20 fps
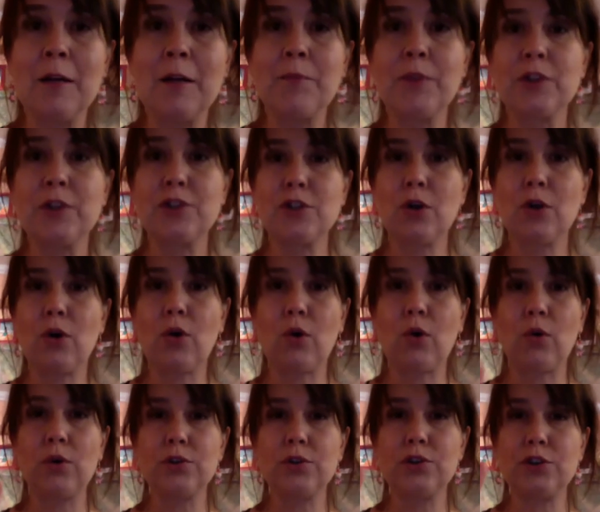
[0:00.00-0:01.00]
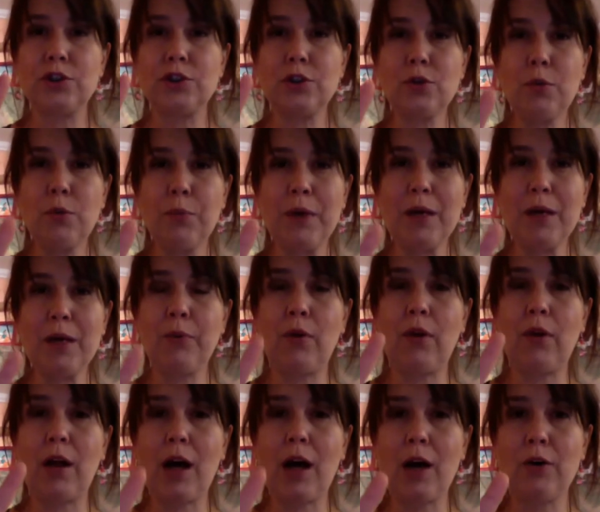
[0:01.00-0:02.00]
So 2
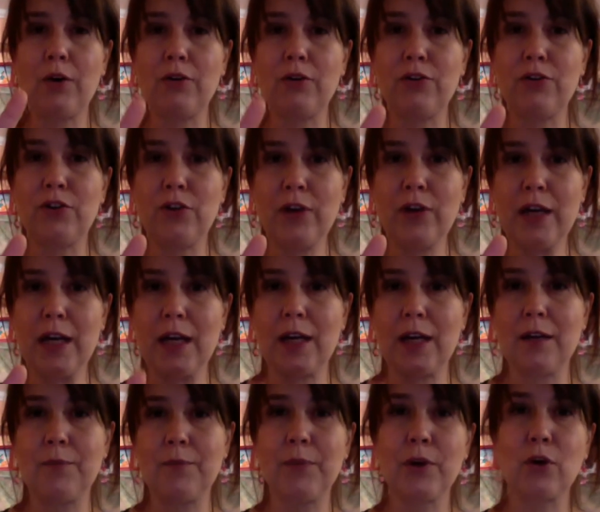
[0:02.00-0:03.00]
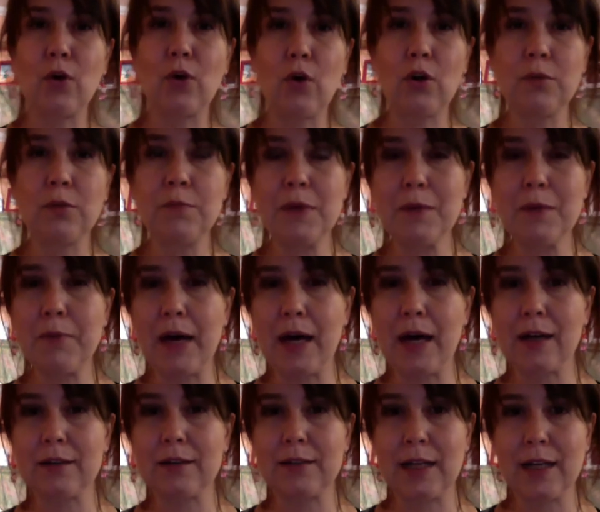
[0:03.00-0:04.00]
people out of 3 called me
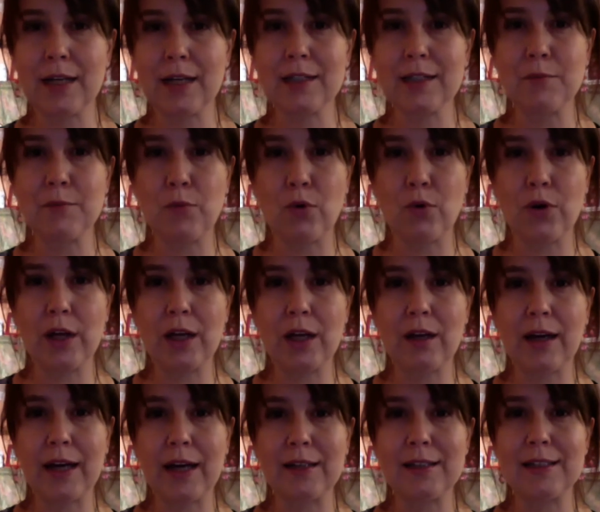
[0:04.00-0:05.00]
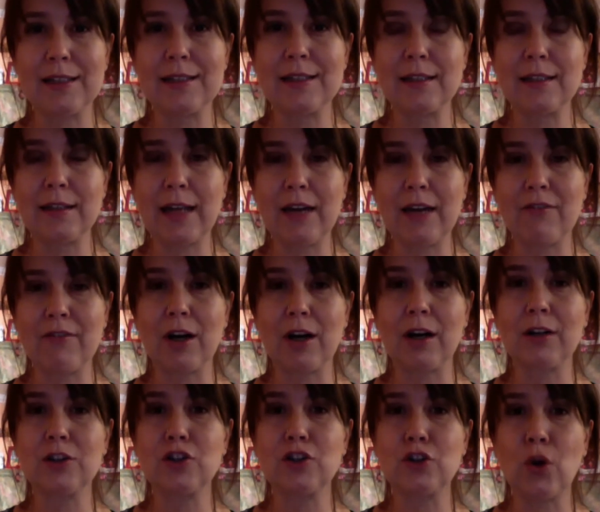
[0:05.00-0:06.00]
back the next morning, and they
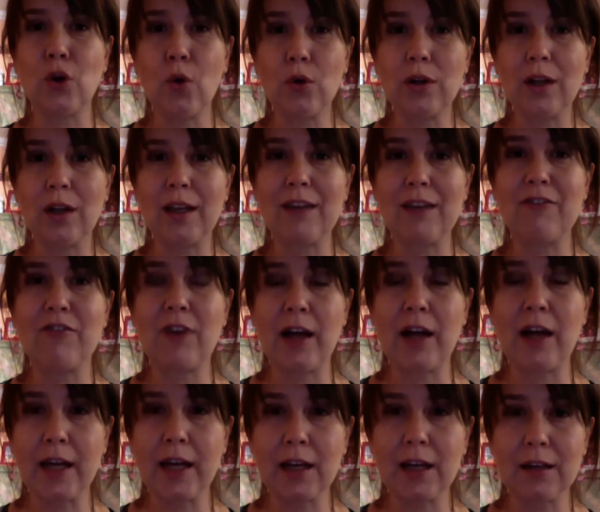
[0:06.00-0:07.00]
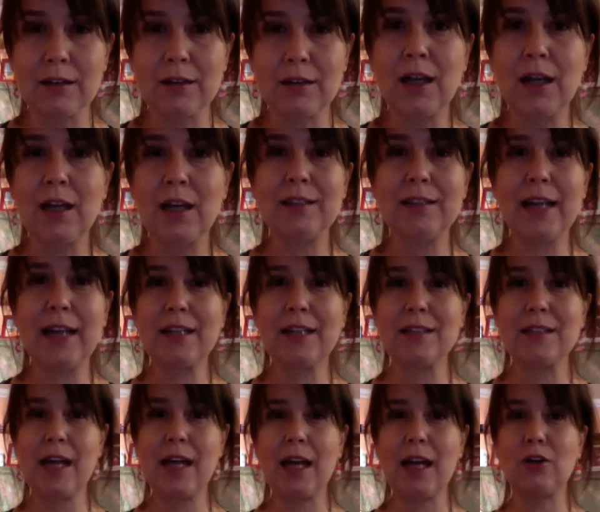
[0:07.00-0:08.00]
were totally fine. They
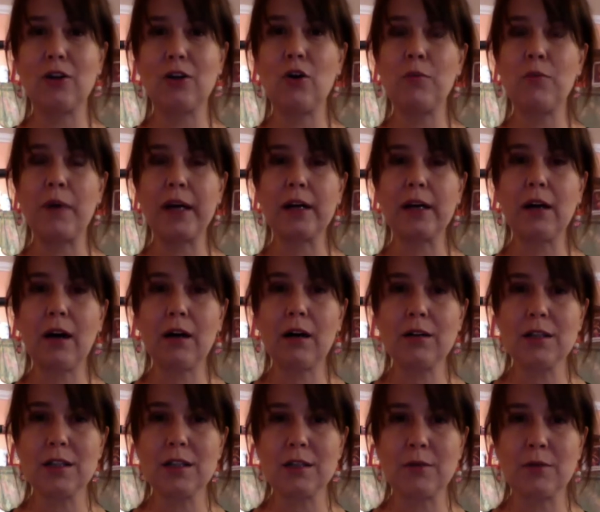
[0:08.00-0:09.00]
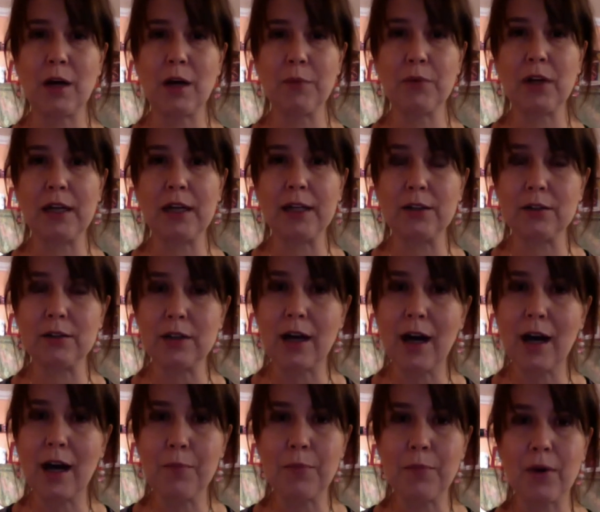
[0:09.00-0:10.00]
said, oh my gosh, I'm cleared
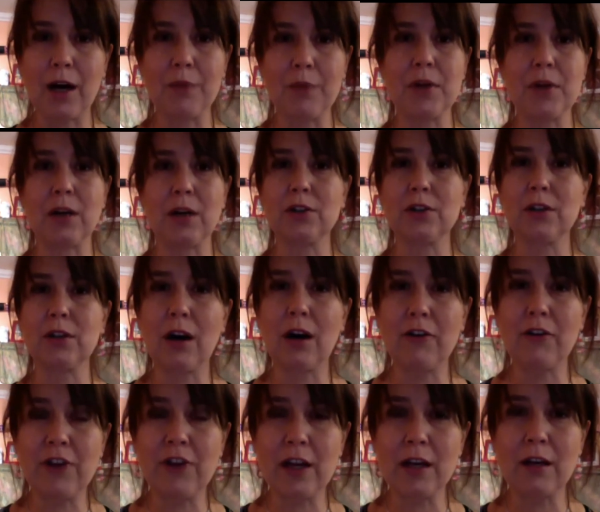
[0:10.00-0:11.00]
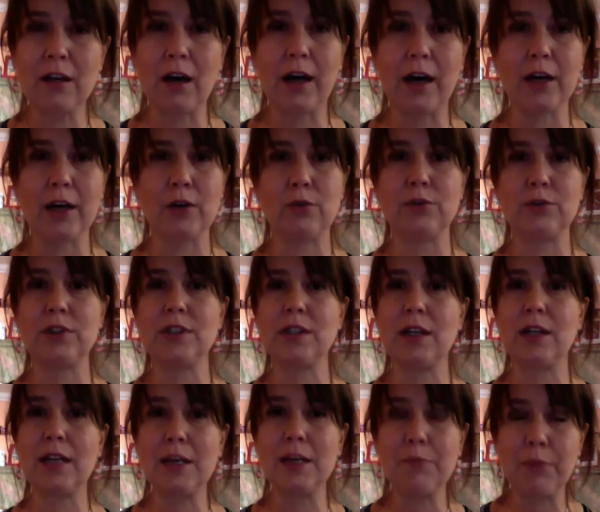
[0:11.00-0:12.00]
up. I'm not coughing. I could
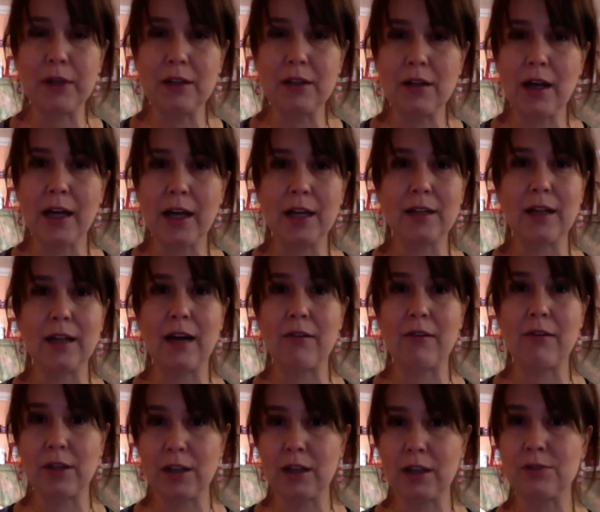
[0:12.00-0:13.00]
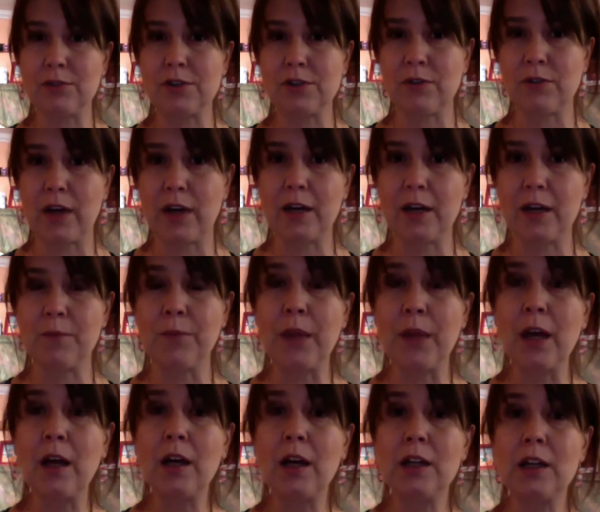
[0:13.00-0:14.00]
sleep at night. Everything was fine.
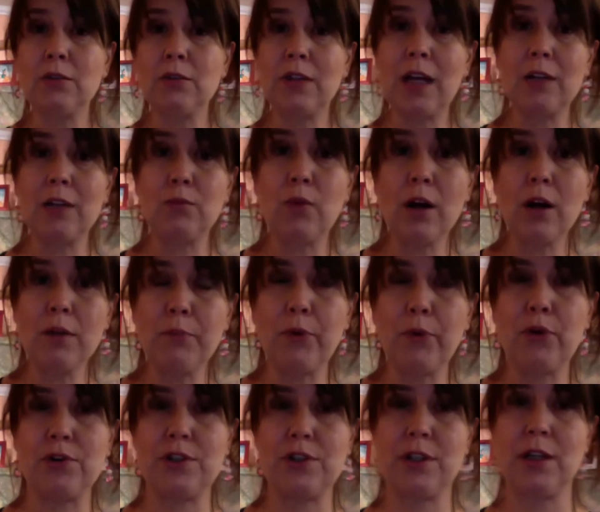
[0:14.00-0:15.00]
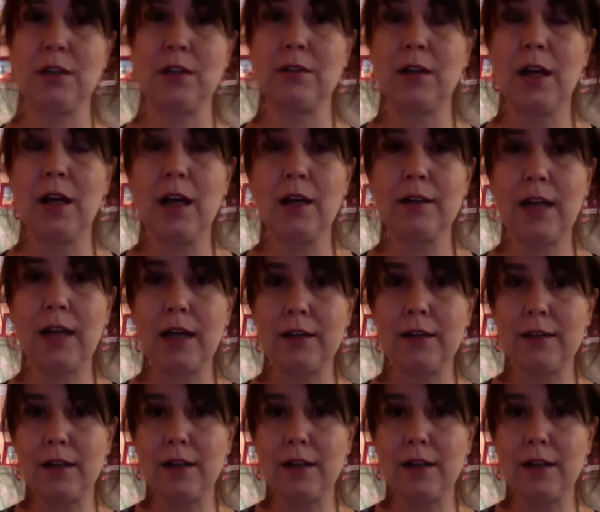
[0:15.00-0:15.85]
So that one person that